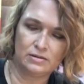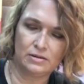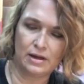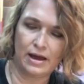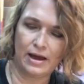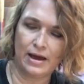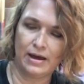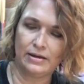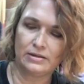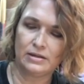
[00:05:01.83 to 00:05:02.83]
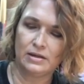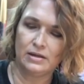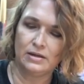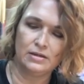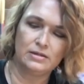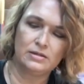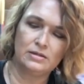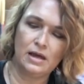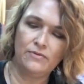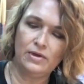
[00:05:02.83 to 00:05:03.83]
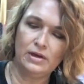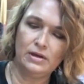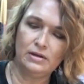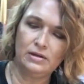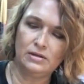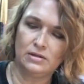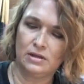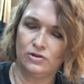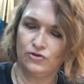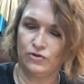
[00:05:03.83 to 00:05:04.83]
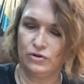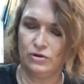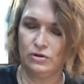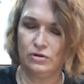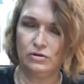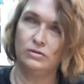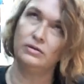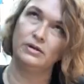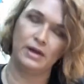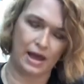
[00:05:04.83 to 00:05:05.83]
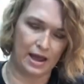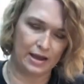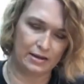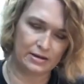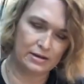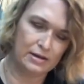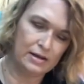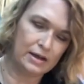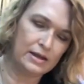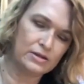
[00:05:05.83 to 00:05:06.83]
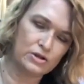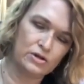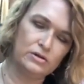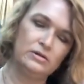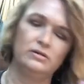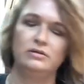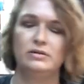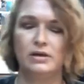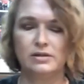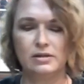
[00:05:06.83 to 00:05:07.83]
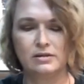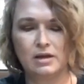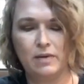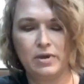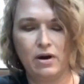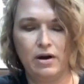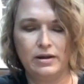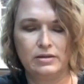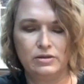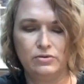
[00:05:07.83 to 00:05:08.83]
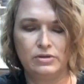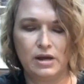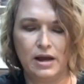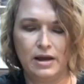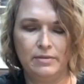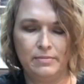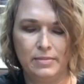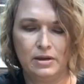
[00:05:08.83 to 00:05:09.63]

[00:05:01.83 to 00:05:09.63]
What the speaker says: at 7 Central, 8 Eastern. Dustin's coming on his new time.